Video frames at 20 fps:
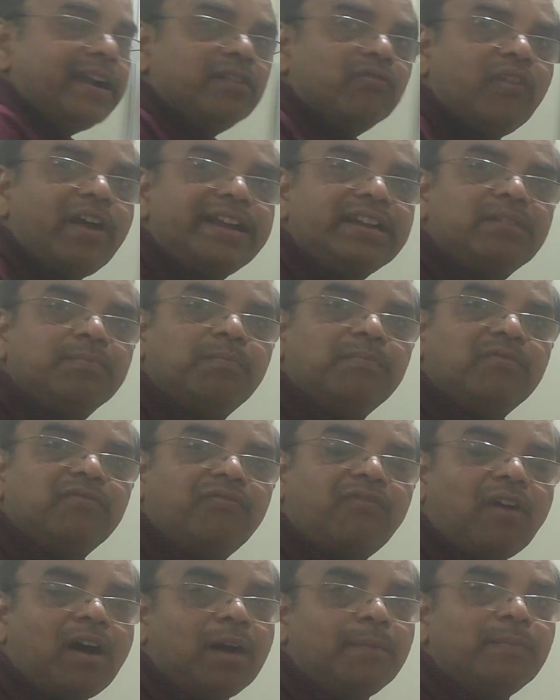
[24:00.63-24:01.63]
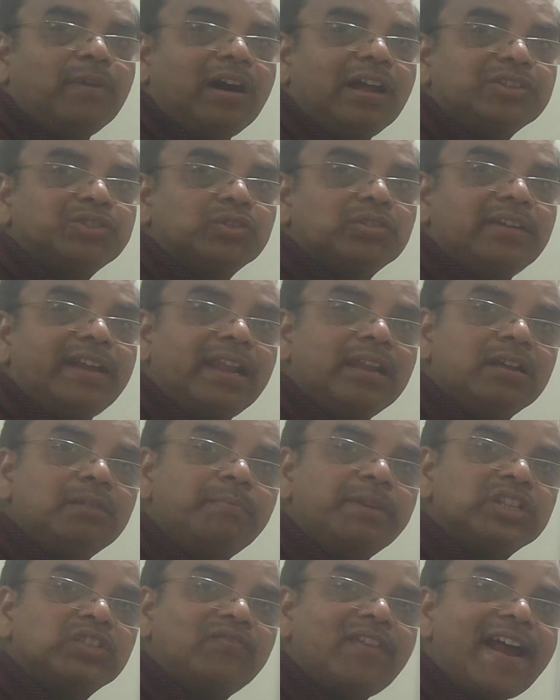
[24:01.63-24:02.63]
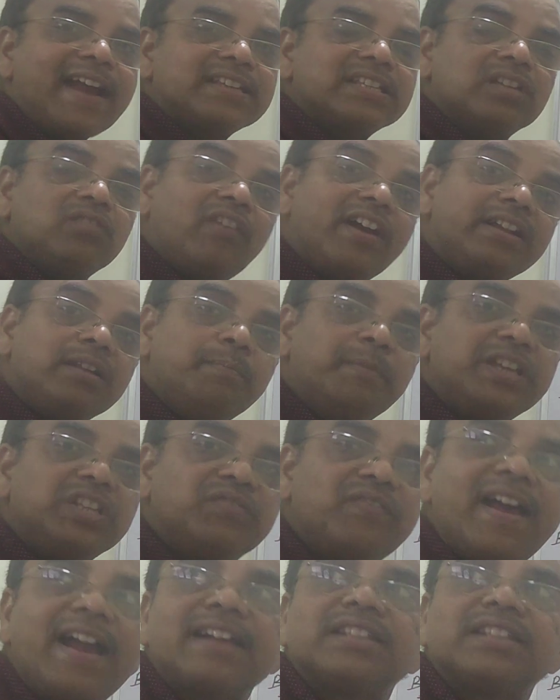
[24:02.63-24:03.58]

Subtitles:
white form also. Yellow beeswax and white beeswax